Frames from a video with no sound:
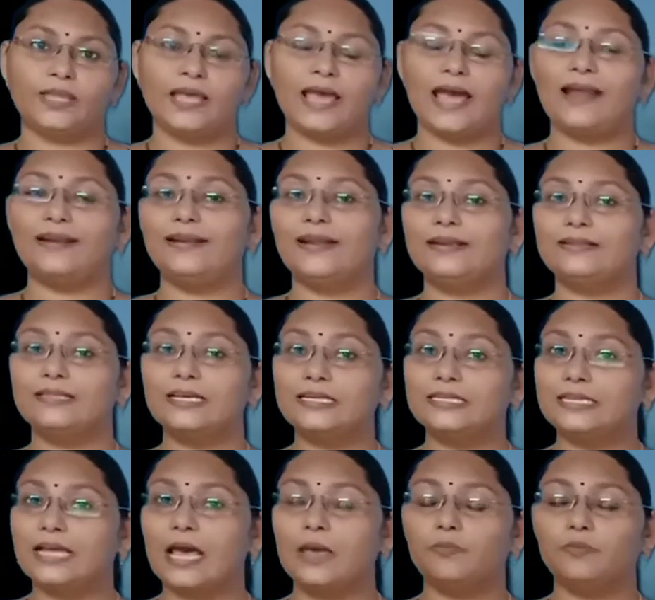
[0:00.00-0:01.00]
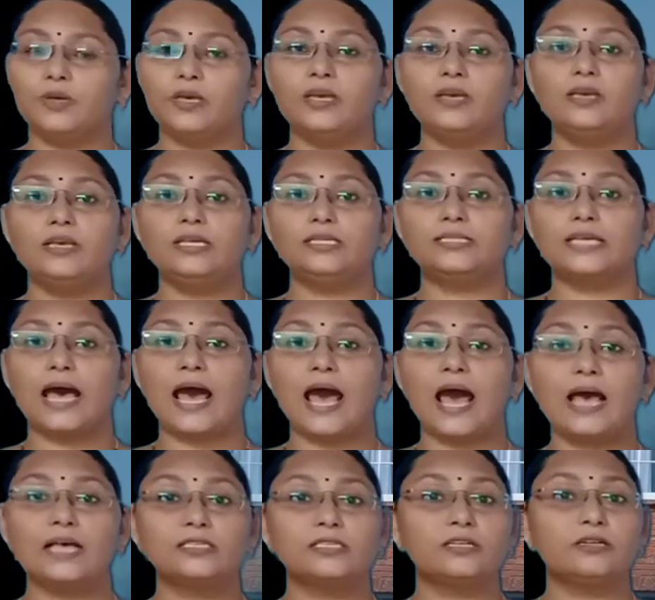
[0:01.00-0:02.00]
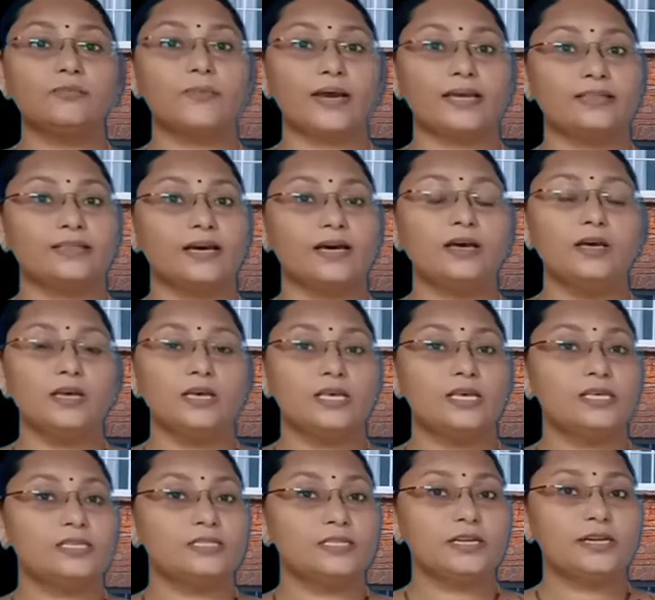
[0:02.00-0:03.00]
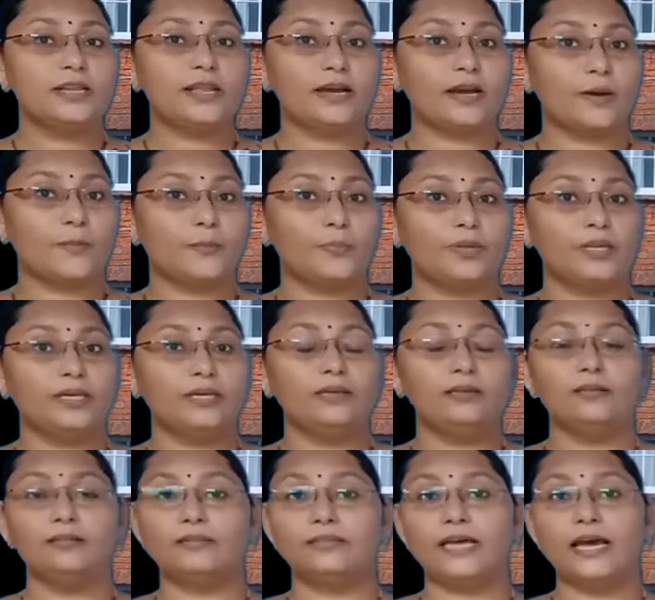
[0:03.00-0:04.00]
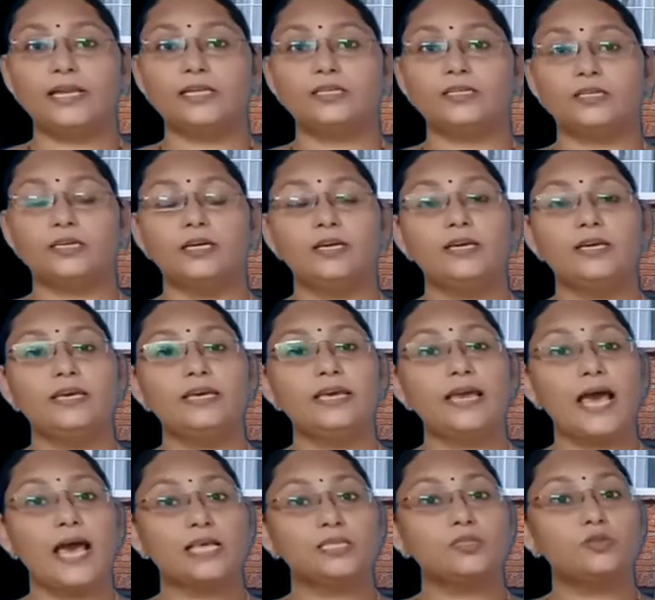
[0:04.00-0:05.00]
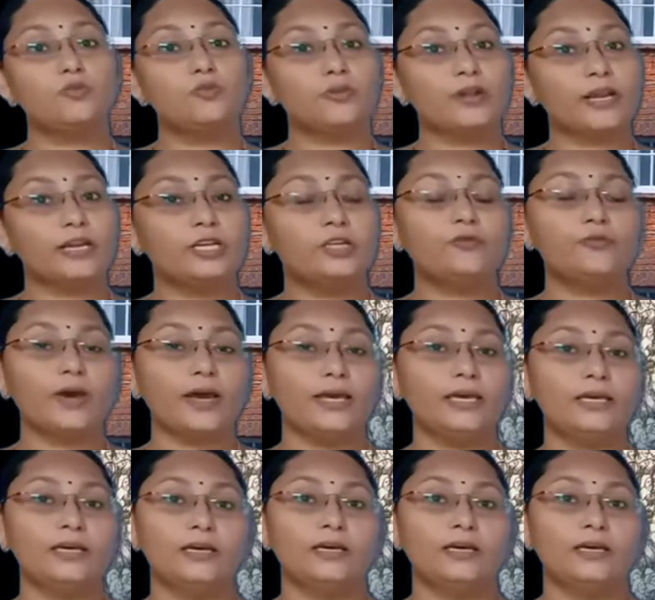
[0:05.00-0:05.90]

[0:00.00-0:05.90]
And at that time, he is asked by the East India Company that he has to rectify